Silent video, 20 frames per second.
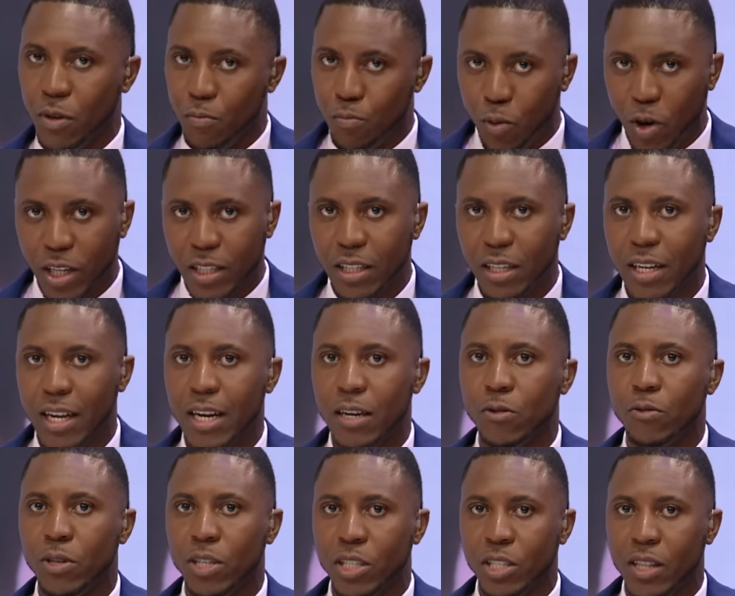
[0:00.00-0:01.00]
the body
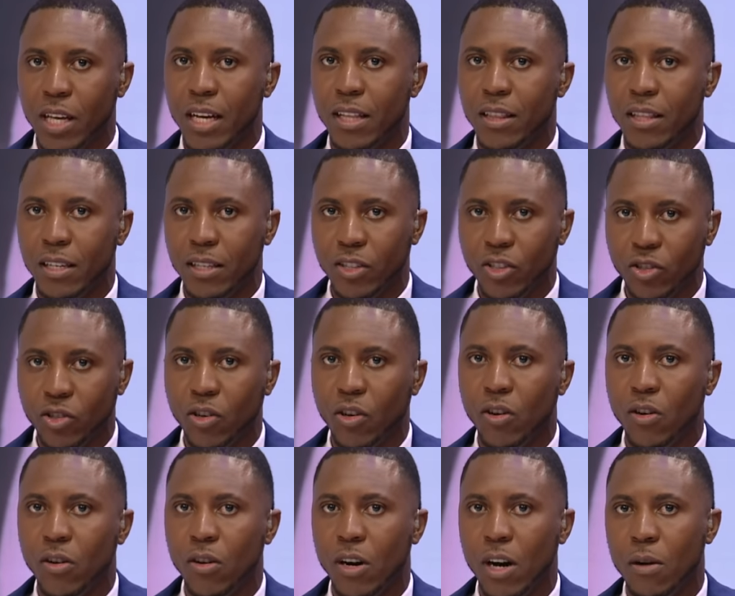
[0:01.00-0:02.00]
language that they
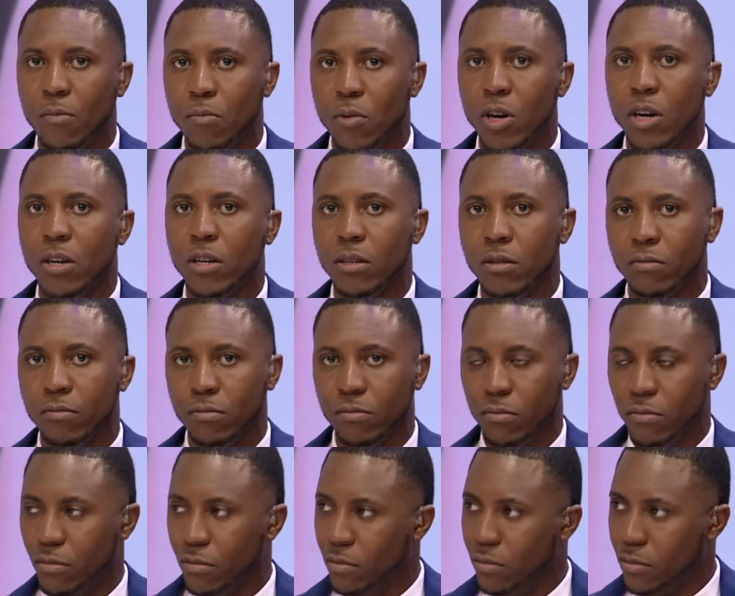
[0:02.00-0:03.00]
saw among
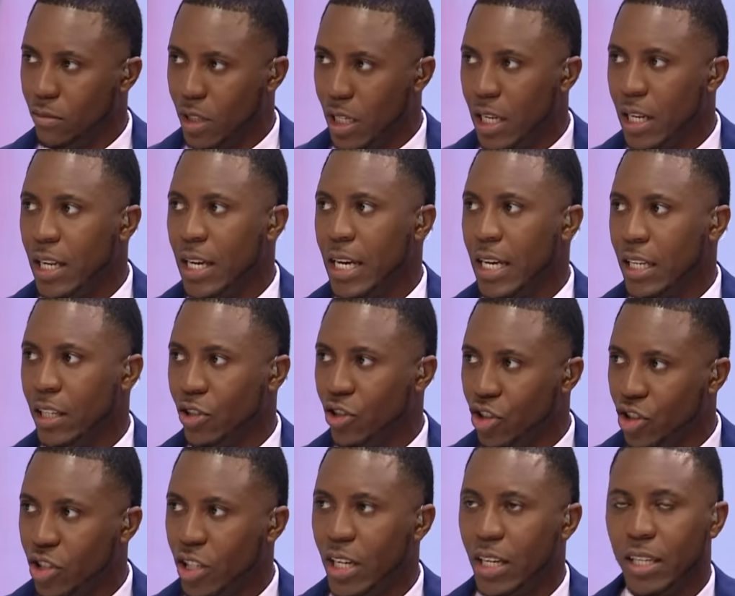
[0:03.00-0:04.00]
Elaine,
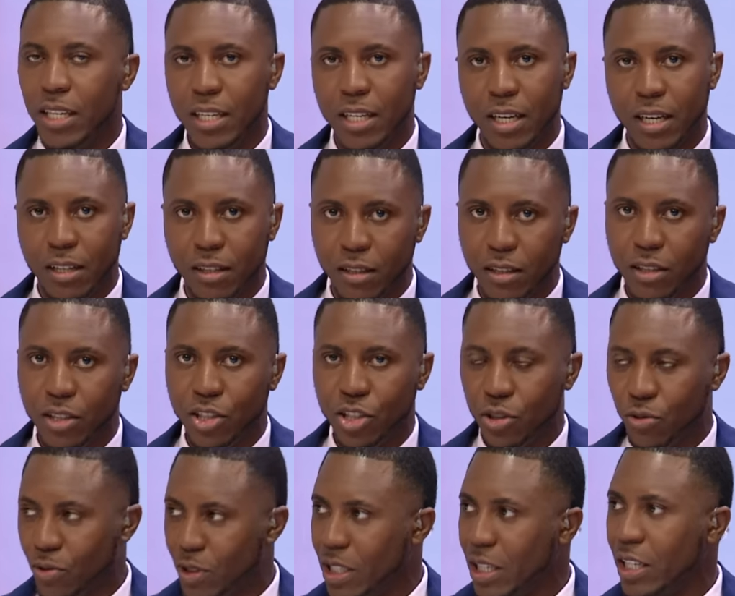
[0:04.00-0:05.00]
Shelly, and
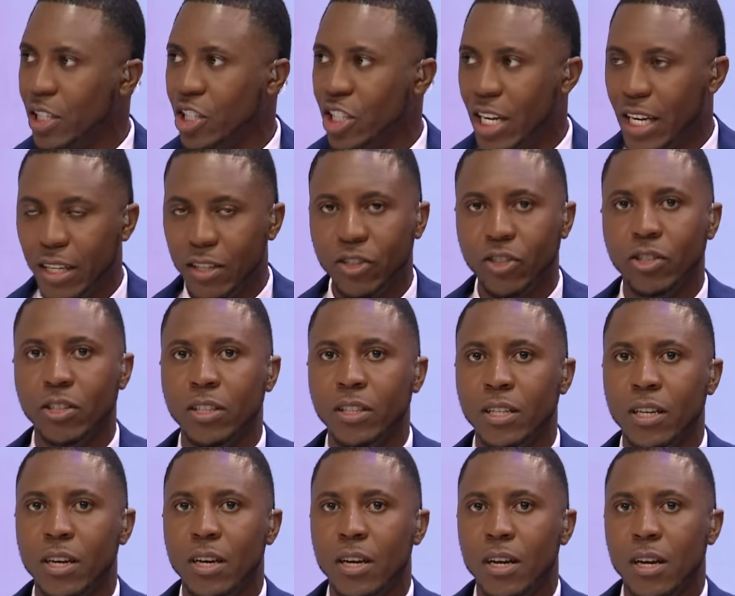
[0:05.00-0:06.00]
Sharika
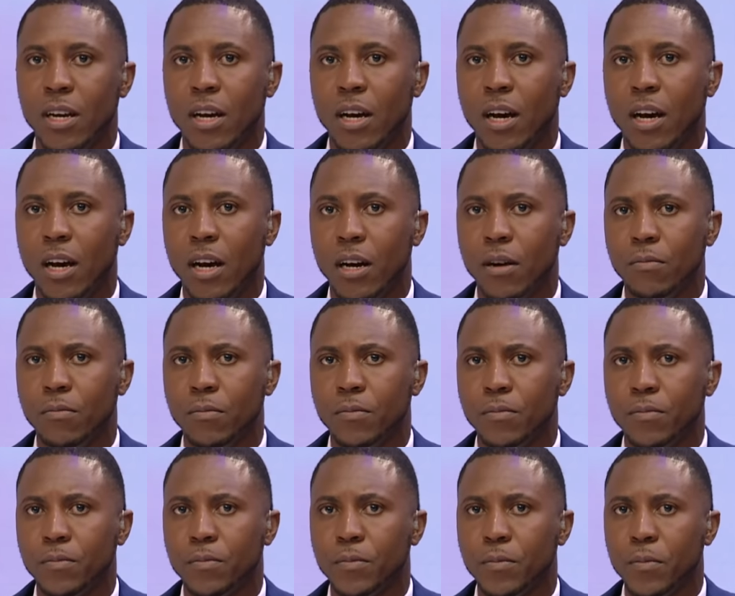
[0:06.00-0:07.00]
Jackson.
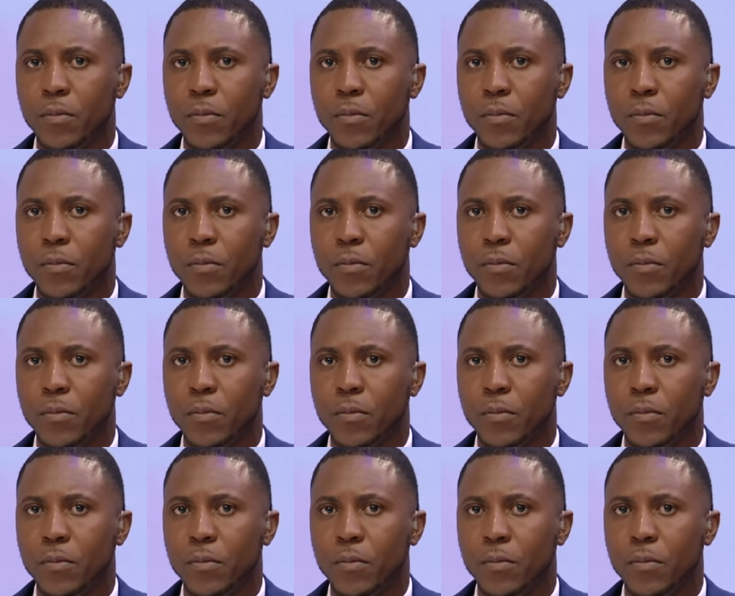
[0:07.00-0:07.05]
Um,